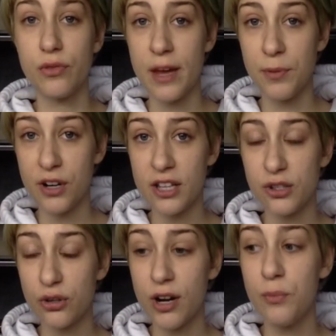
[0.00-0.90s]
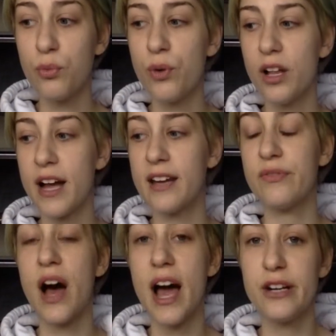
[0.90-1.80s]
apricot scrub will kind
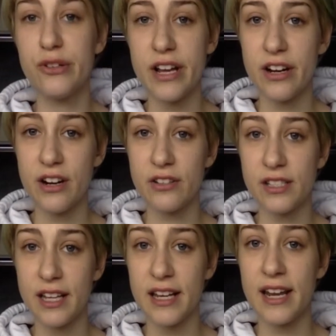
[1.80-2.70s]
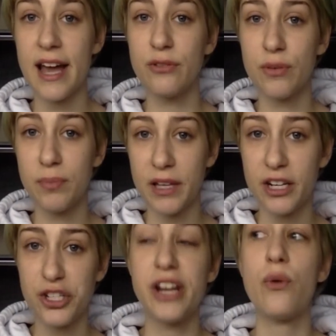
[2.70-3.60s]
of hydrate your skin and
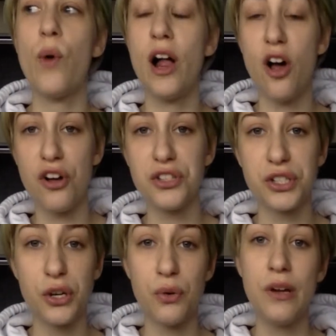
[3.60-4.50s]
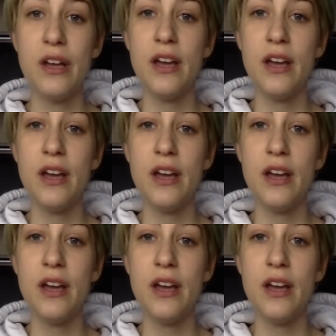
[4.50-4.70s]
replenish it while also